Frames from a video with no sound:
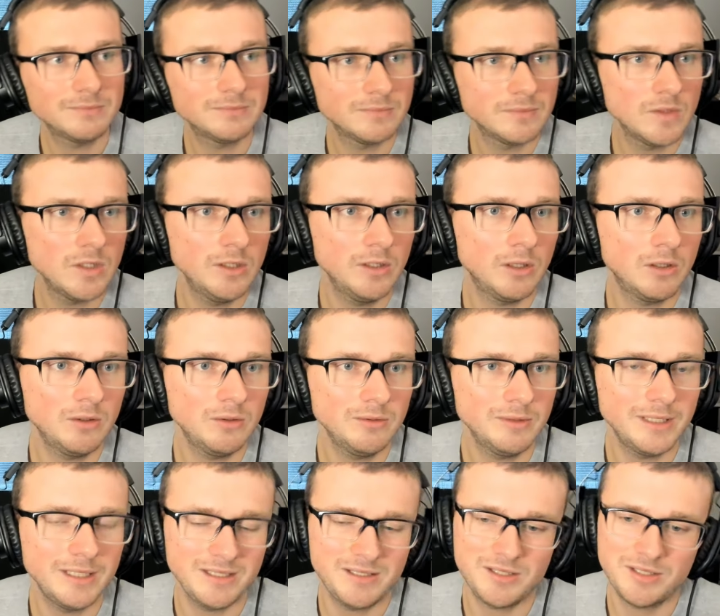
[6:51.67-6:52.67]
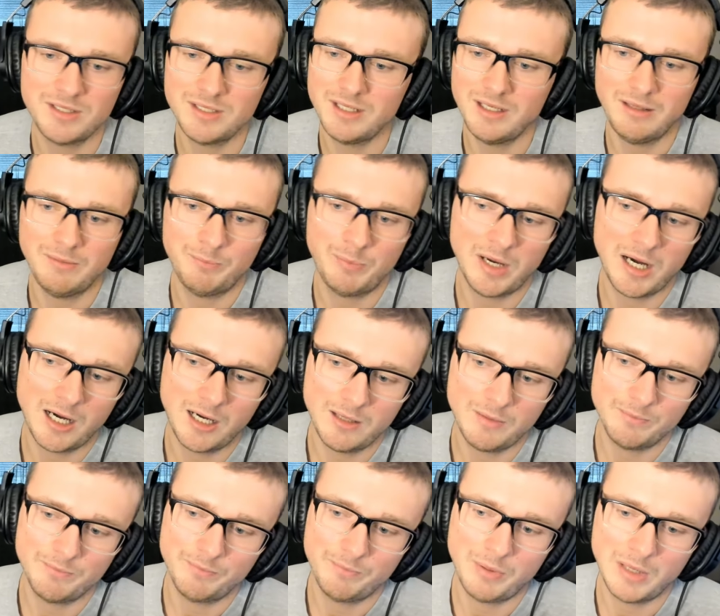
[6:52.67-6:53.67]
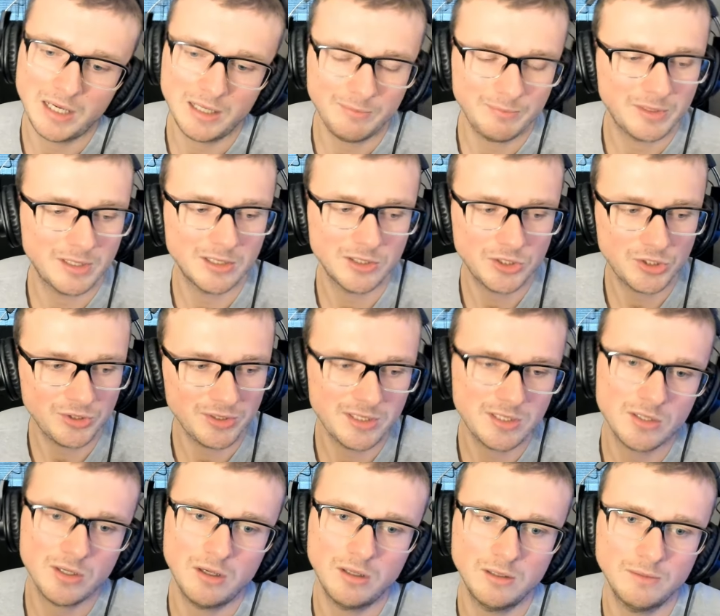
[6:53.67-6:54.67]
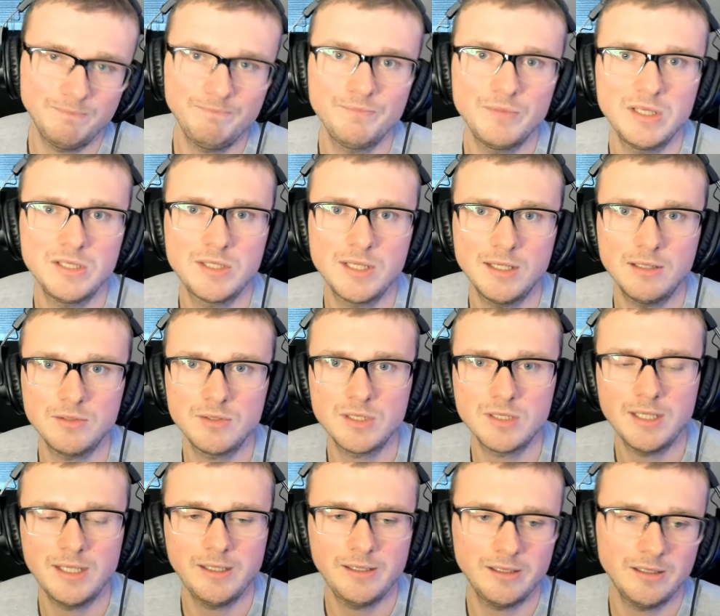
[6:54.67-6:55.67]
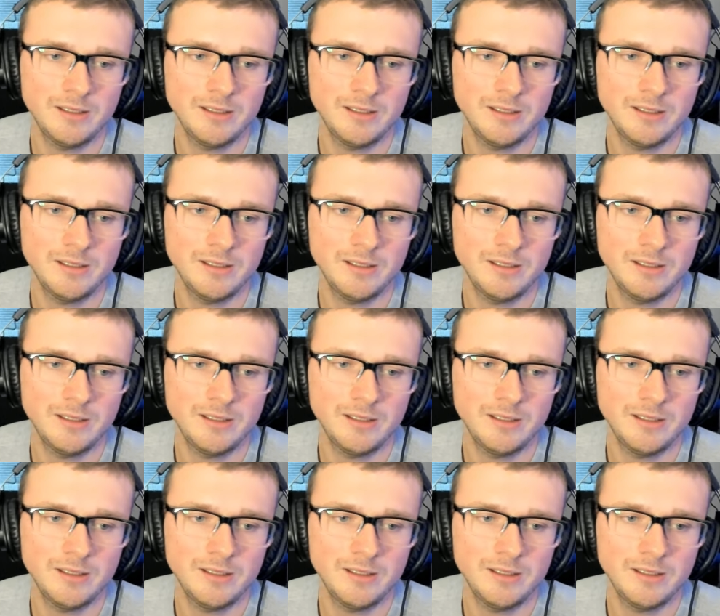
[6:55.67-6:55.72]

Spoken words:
you know, it's a pop country song, it sounds like.